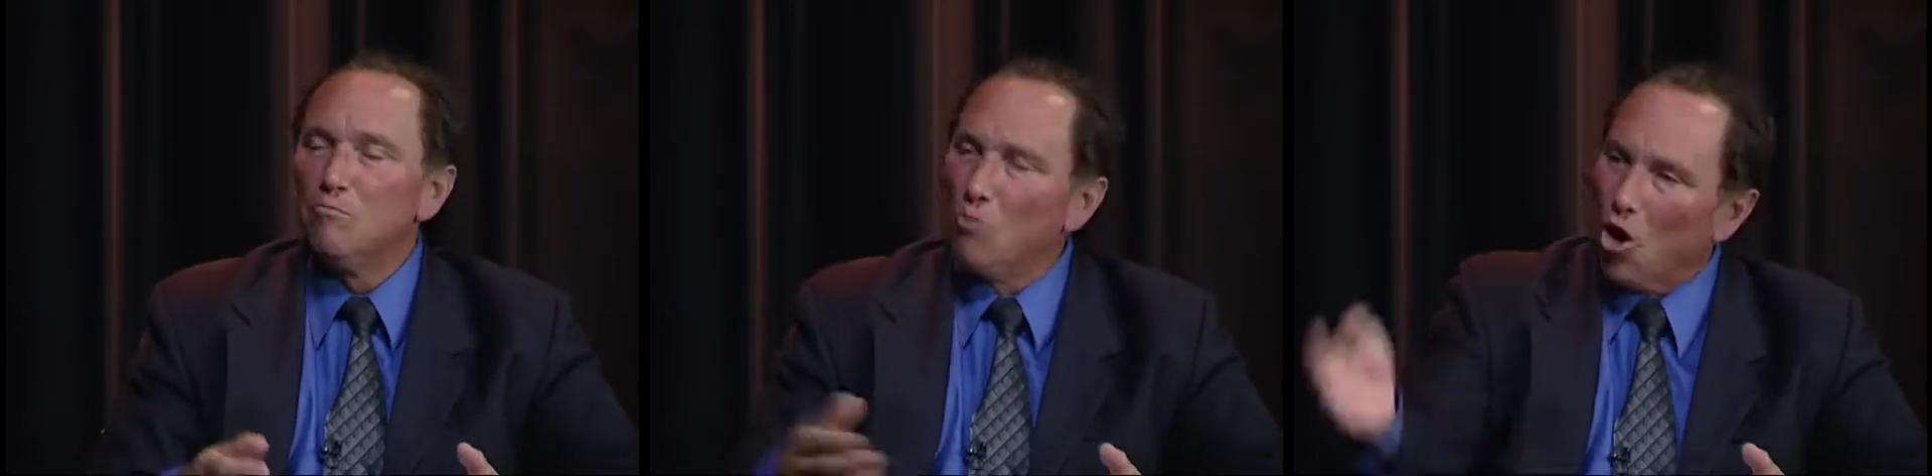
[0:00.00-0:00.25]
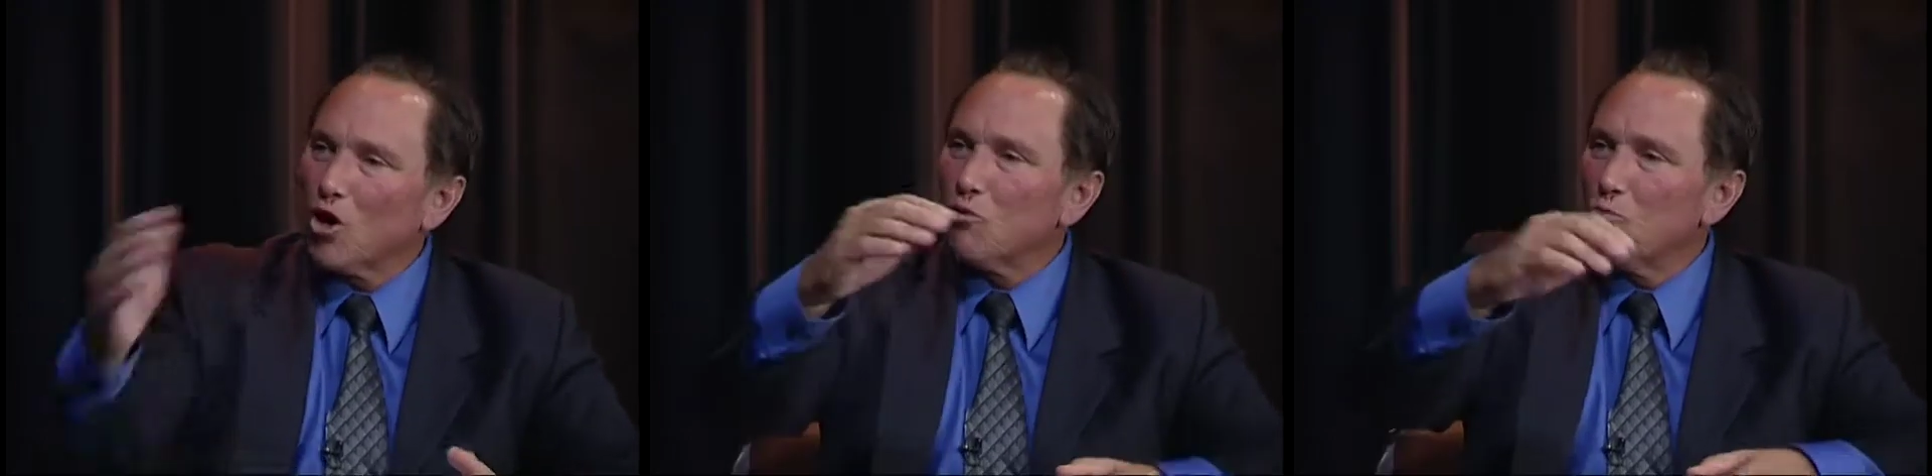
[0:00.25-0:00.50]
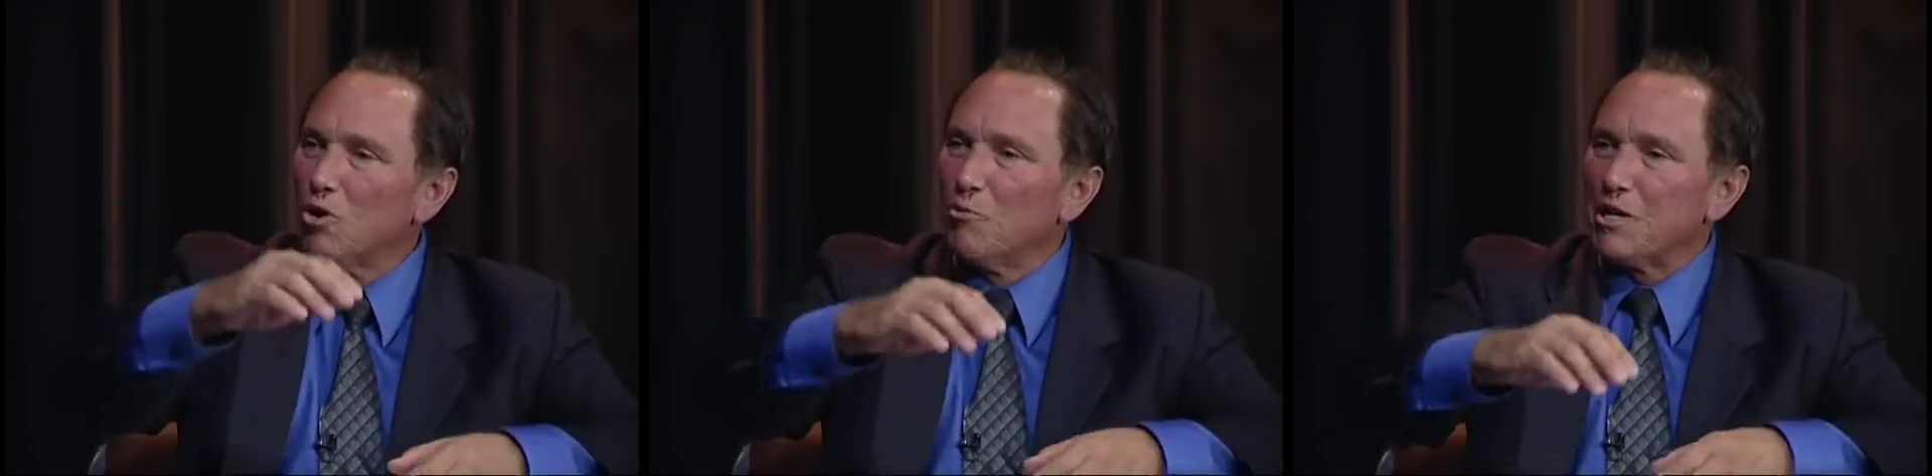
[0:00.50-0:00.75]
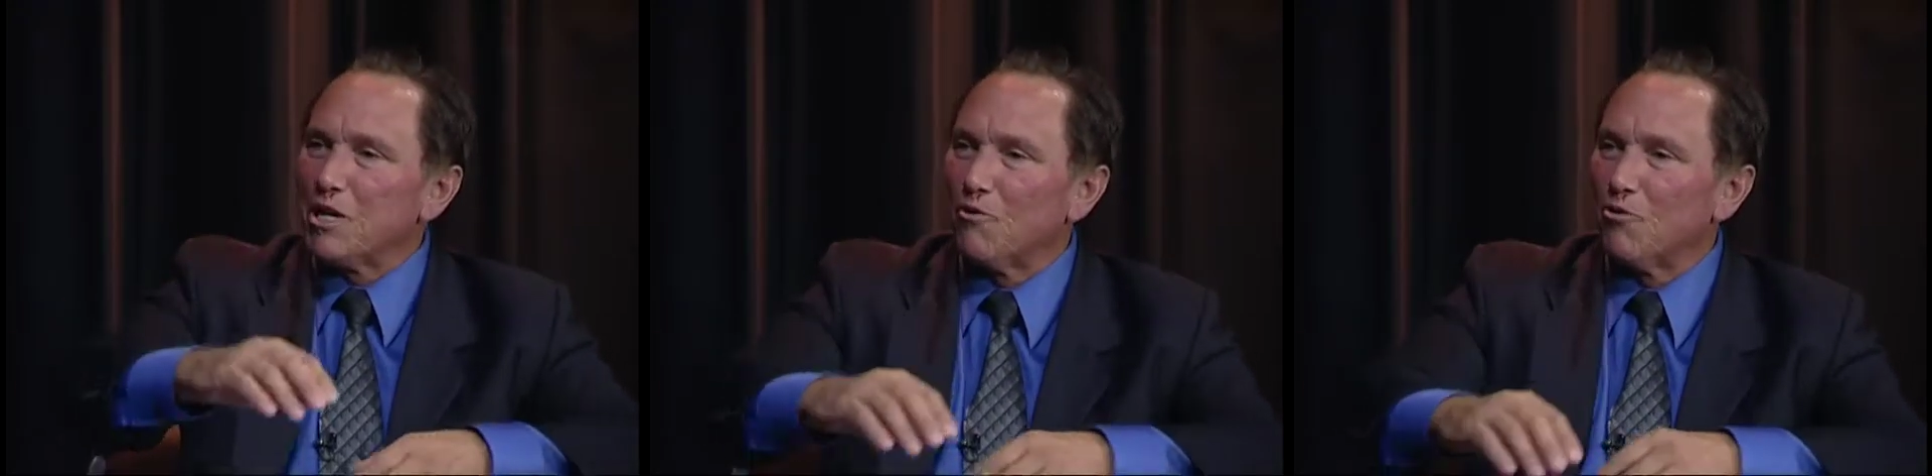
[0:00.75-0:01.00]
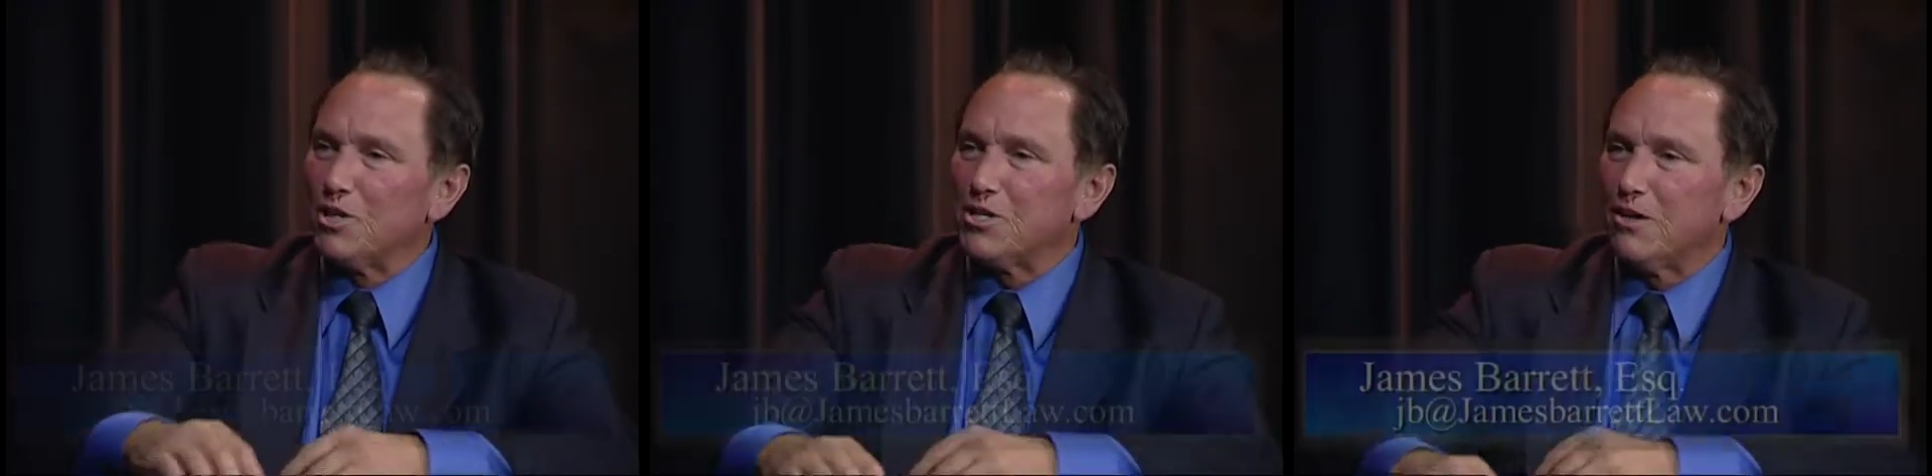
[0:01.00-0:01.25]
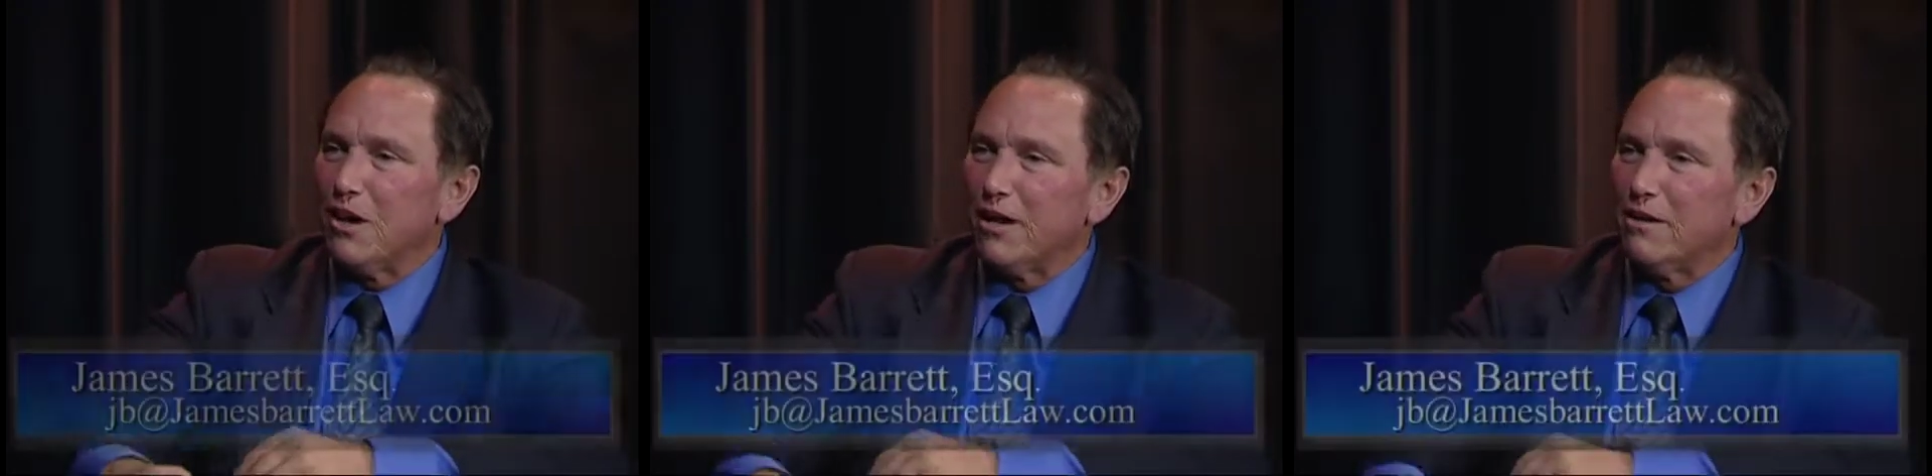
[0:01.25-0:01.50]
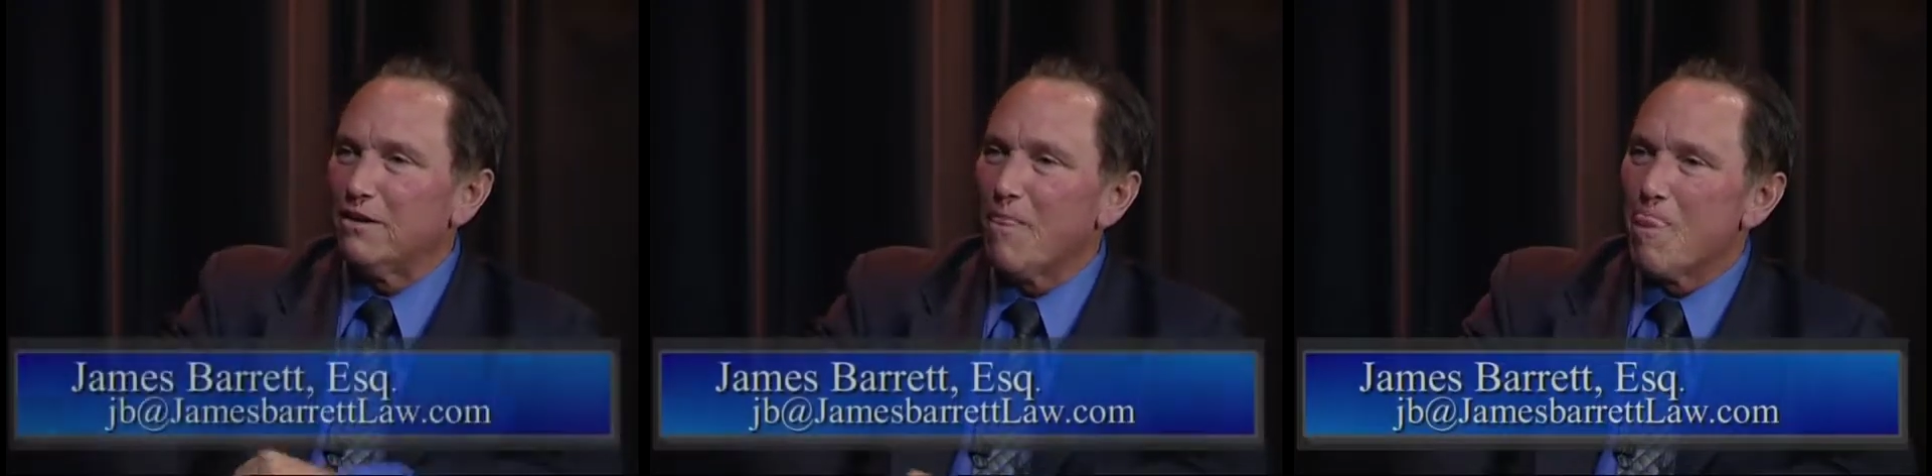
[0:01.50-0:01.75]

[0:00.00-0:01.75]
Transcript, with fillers: Mark, what are we covering tonight?